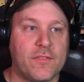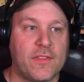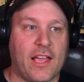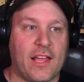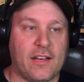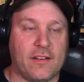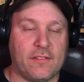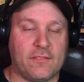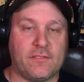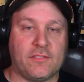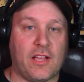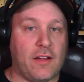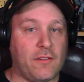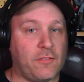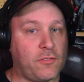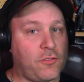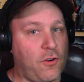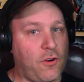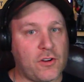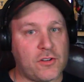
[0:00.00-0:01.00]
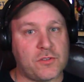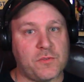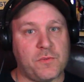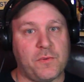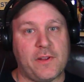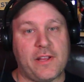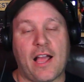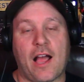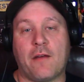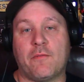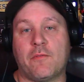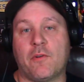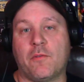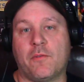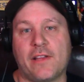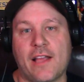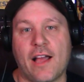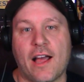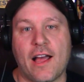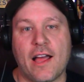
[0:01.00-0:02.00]
And of course, we got what
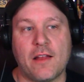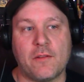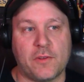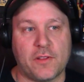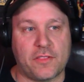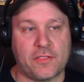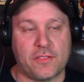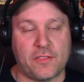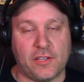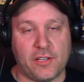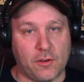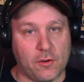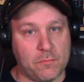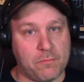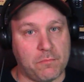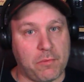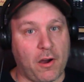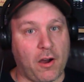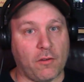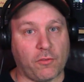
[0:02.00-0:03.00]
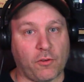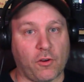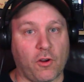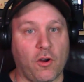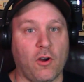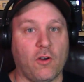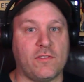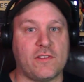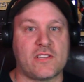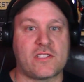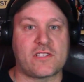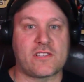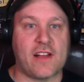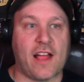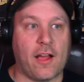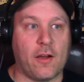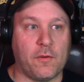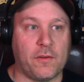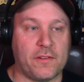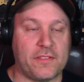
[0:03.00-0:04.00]
we got with, you know, Paul Verhoeven
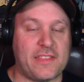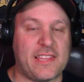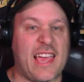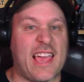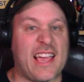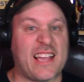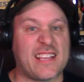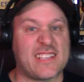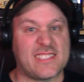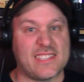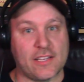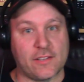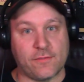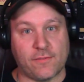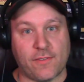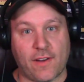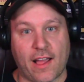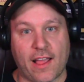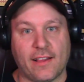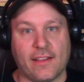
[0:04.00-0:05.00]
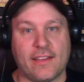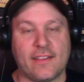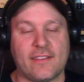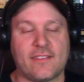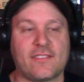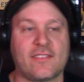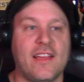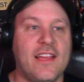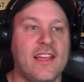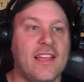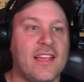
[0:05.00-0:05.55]
style with the excess violence,